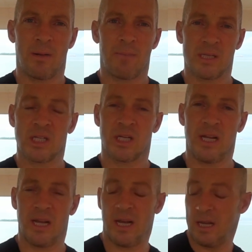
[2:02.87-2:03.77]
position
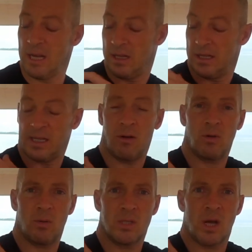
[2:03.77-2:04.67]
here, the
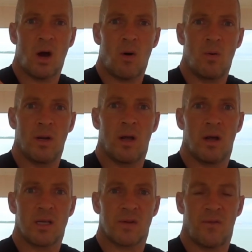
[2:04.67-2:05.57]
deltoids are holding
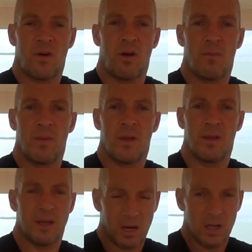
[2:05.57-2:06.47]
us firm.
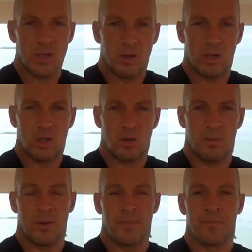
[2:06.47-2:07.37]
They are doing a job.
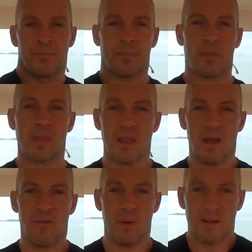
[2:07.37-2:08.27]

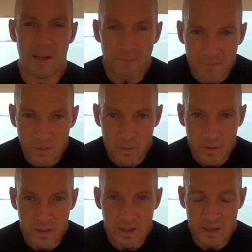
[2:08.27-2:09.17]
If we dip
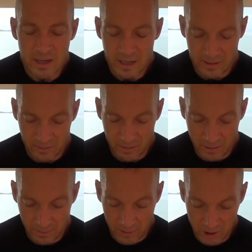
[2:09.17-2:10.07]
forward and do
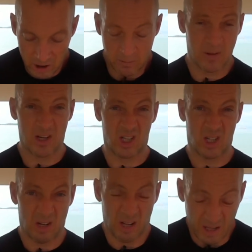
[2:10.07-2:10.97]
a push-up with our
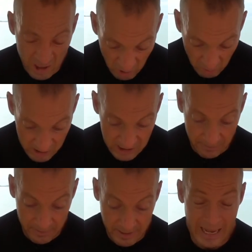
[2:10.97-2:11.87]
shoulders
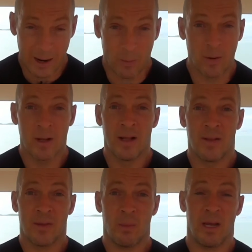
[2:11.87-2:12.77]
dipped down,
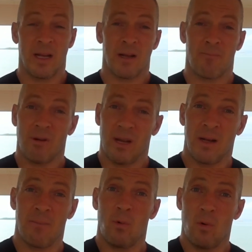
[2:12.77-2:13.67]
then we end up
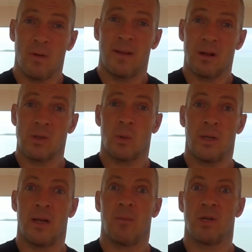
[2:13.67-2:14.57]
bringing more deltoid
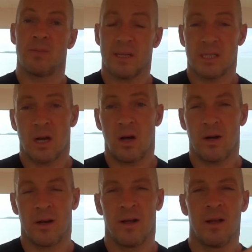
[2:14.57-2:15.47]
in, which makes it
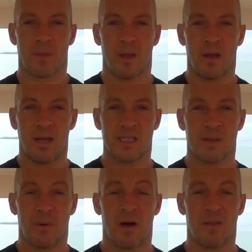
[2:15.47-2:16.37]
harder. Okay,
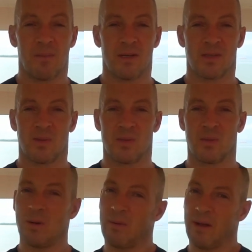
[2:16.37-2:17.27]
some other muscles.
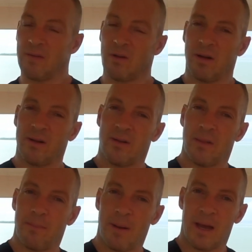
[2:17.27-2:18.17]
We have to go around to the
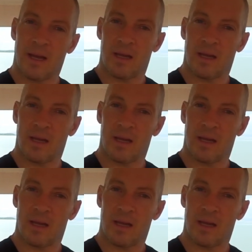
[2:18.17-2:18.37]
back.